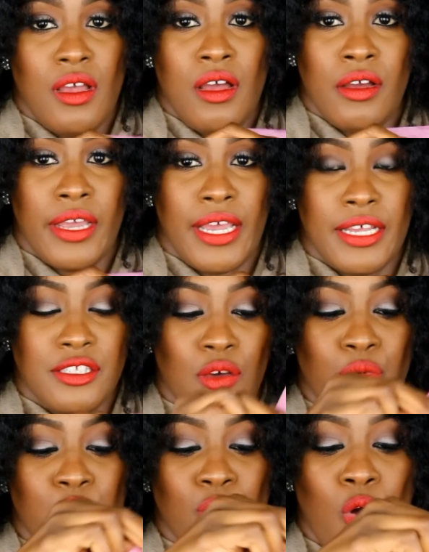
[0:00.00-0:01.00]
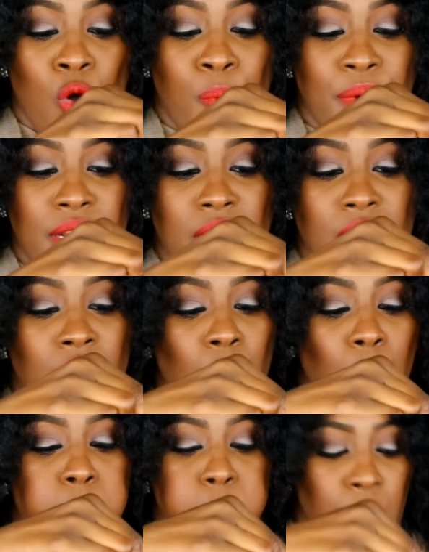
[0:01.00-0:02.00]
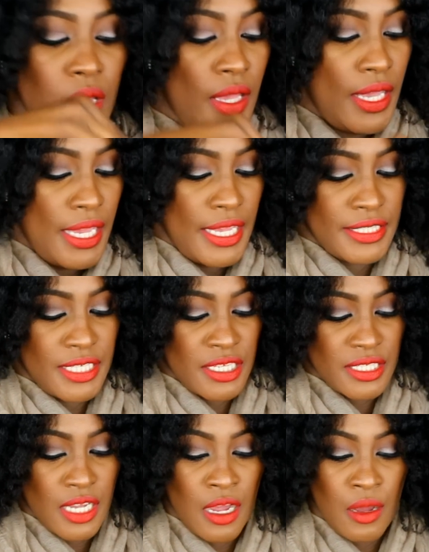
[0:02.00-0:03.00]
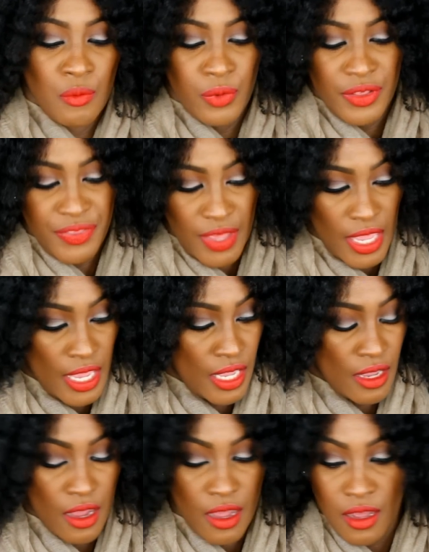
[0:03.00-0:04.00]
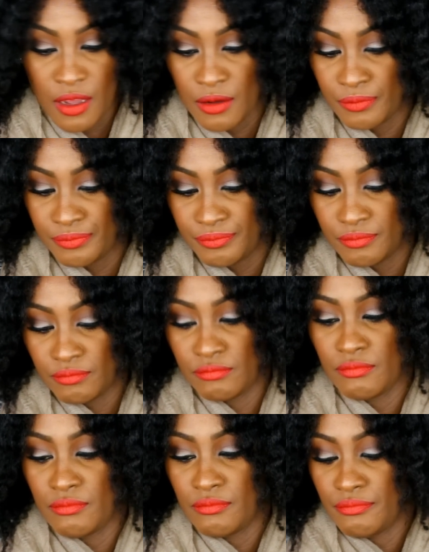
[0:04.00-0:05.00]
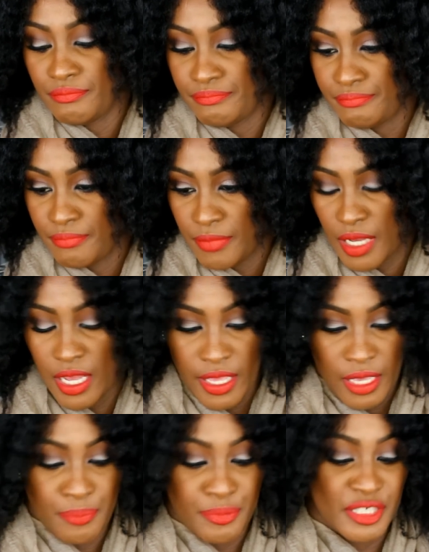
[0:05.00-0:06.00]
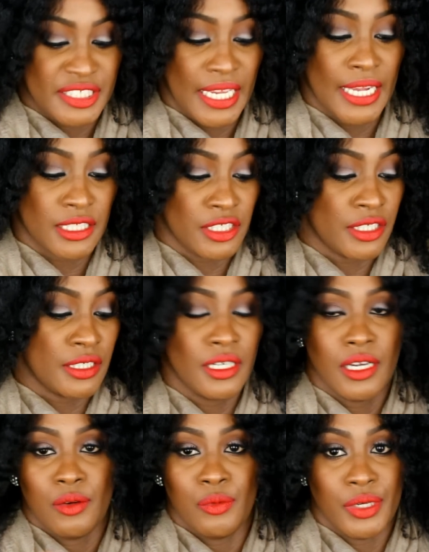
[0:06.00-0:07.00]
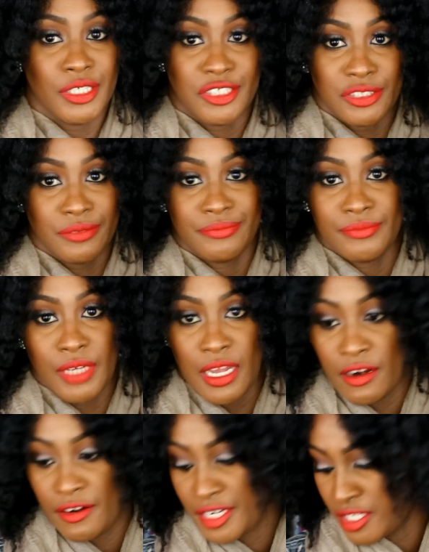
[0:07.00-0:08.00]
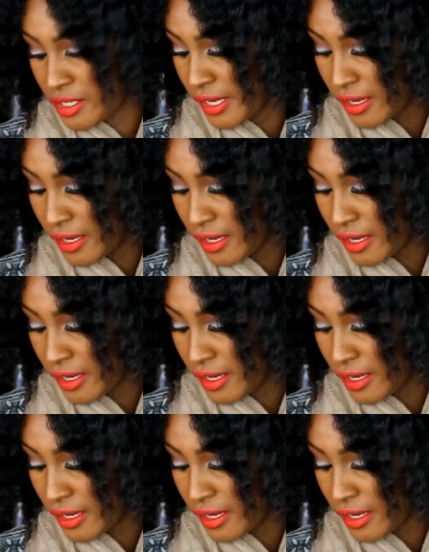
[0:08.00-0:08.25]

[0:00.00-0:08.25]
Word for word: Okay, so when you open it up, it does come with a, um, a protector, which I already took